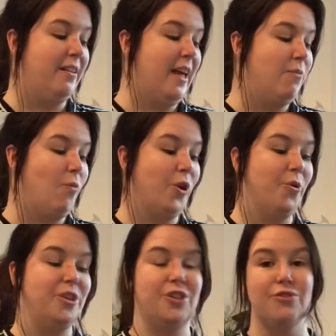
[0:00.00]
and we're going
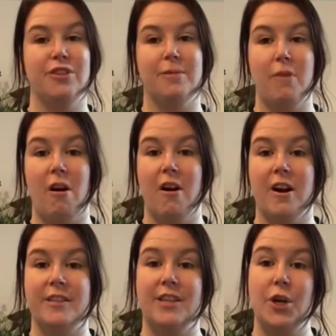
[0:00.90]
to do some
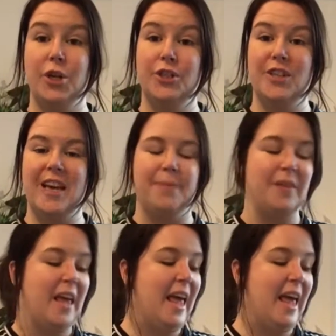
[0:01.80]
art today.